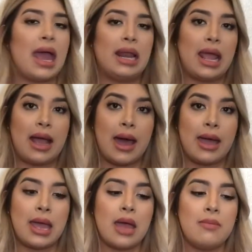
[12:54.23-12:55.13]
like I
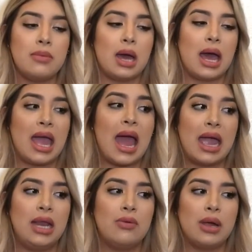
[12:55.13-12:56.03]
am, I
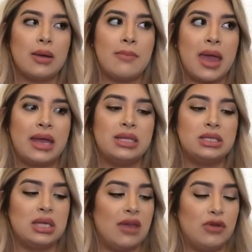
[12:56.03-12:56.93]
highly
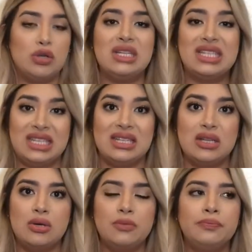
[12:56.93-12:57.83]
recommend, if you're doing
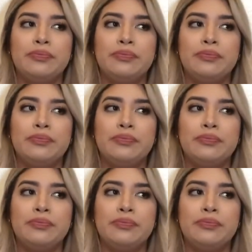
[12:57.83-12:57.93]
seasonal,